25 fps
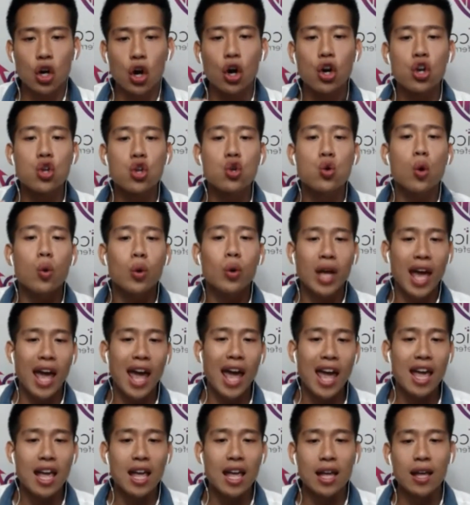Are you
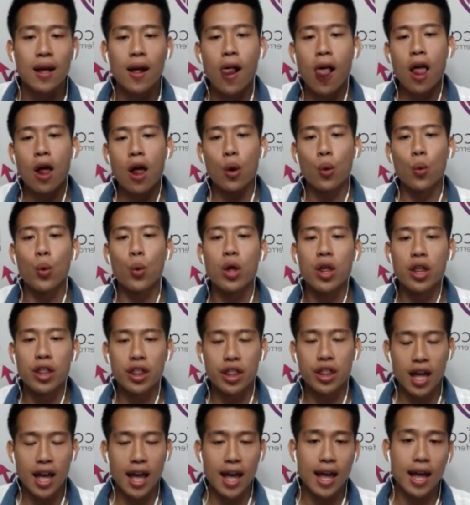okay with
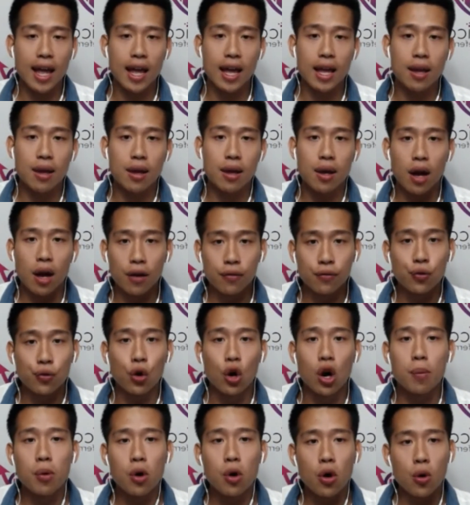a
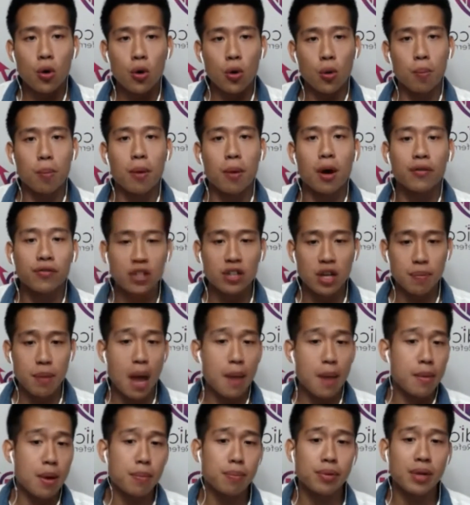affordable monthly
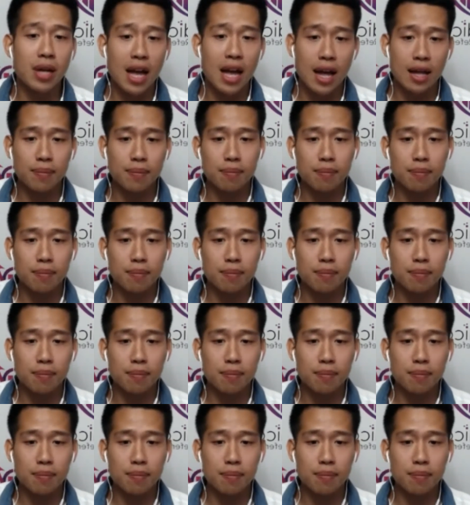payment plan